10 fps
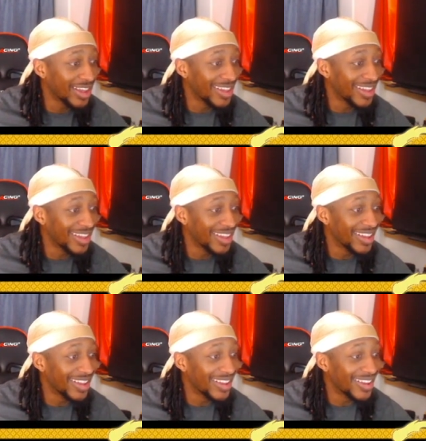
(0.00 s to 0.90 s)

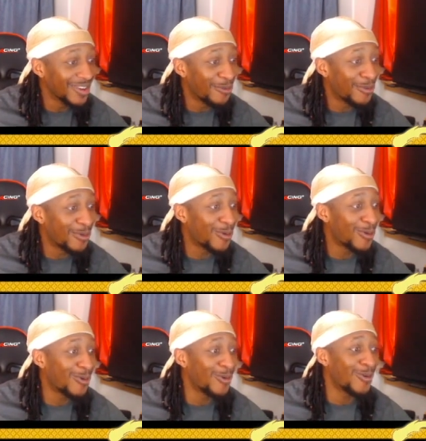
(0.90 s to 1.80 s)
[no speech]